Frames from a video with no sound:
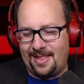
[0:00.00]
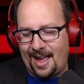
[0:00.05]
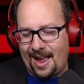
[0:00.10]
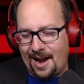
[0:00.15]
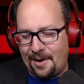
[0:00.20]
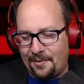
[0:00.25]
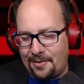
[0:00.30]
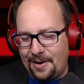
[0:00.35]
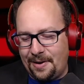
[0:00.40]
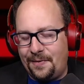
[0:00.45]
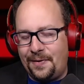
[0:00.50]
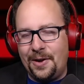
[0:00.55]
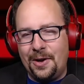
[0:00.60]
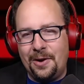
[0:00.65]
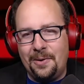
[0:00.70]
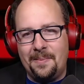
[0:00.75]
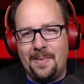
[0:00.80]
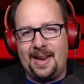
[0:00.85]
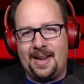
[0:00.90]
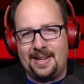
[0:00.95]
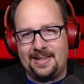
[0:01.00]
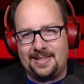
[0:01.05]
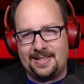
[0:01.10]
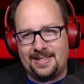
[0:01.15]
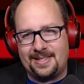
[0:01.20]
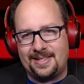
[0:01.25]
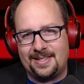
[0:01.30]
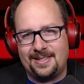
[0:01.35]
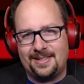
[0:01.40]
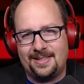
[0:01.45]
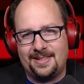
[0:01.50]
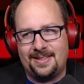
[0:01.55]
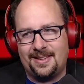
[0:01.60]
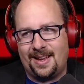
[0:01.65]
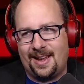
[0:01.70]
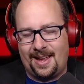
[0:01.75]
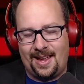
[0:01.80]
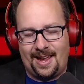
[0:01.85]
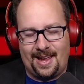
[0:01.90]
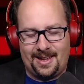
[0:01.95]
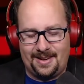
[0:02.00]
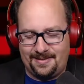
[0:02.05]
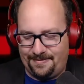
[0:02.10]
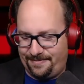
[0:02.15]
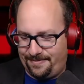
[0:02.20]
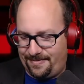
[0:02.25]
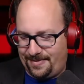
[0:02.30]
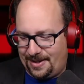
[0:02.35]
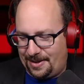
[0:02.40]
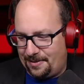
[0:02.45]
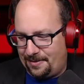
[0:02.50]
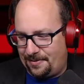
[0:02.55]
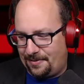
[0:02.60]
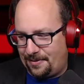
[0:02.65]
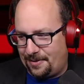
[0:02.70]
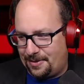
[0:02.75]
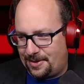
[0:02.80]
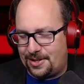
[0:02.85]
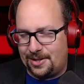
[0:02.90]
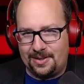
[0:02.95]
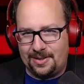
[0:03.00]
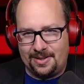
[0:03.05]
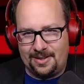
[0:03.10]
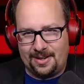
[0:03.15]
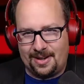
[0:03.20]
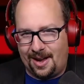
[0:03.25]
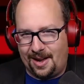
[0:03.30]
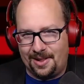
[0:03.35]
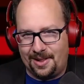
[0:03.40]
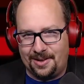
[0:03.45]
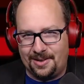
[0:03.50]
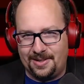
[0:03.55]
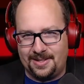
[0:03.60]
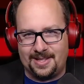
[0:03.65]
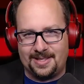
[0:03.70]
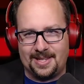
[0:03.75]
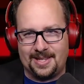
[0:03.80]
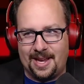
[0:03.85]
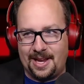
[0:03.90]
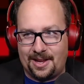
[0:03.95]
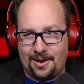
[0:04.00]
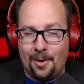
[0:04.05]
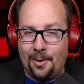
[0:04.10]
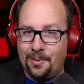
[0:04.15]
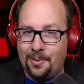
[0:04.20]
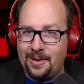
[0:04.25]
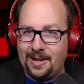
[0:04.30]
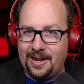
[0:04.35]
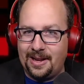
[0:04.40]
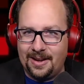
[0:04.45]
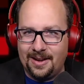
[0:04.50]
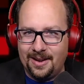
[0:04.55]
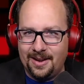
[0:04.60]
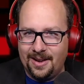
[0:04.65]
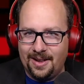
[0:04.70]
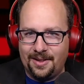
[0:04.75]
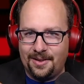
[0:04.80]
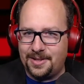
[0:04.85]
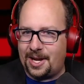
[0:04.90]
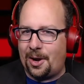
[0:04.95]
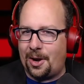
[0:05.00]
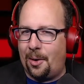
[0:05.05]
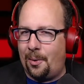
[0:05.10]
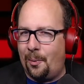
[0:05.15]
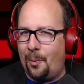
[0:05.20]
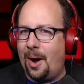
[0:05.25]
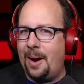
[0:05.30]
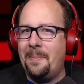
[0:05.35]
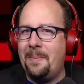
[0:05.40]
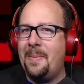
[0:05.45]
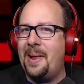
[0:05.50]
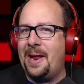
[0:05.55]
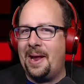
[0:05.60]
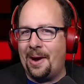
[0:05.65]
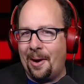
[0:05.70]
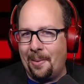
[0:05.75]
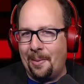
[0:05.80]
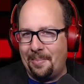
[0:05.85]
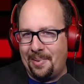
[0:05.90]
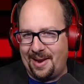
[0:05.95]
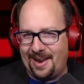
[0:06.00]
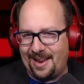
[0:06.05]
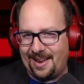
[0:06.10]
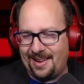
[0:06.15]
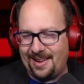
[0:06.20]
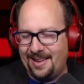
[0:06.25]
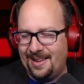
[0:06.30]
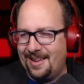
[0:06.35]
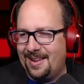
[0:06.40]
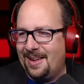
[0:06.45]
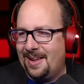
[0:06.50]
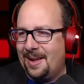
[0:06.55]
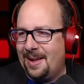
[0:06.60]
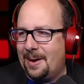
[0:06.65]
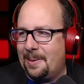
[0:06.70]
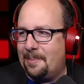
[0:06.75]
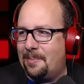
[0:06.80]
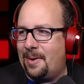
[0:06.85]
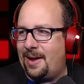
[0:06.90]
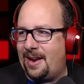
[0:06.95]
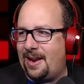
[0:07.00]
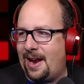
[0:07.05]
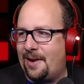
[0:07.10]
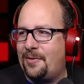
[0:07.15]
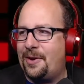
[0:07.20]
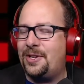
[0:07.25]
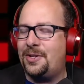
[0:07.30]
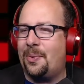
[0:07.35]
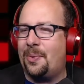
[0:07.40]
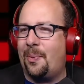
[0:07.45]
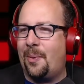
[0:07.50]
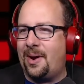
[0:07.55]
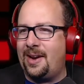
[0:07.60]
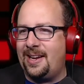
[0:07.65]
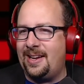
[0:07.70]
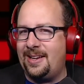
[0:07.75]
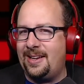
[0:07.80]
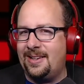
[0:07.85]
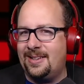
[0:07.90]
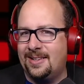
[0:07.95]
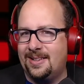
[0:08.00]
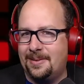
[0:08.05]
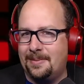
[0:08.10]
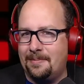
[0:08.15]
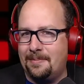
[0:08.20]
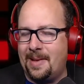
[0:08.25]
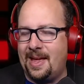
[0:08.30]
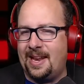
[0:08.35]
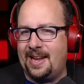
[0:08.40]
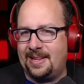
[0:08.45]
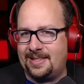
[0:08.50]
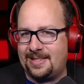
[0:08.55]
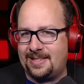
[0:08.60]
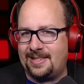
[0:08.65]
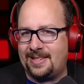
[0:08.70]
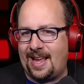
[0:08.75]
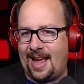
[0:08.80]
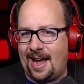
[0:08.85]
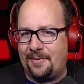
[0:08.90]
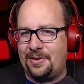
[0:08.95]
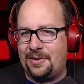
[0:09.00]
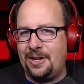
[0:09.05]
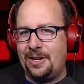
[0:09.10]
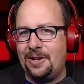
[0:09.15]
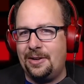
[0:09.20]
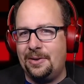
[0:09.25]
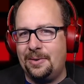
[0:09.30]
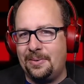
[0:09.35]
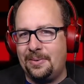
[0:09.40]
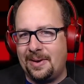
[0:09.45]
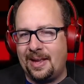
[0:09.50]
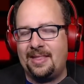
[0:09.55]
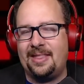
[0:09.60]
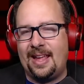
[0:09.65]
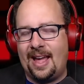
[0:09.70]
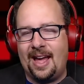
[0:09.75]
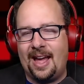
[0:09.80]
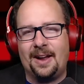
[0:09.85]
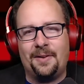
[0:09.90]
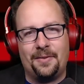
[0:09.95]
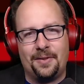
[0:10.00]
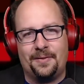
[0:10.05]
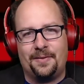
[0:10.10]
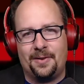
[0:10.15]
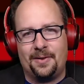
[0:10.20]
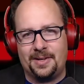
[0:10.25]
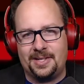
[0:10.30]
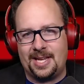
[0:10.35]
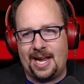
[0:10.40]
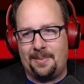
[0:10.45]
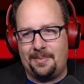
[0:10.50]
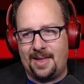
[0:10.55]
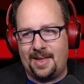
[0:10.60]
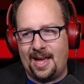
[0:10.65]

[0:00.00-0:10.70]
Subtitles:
every few minutes, and, for certain colors, it's there's a 1 minute opening, but every 20 minutes after you get the egg for the first time,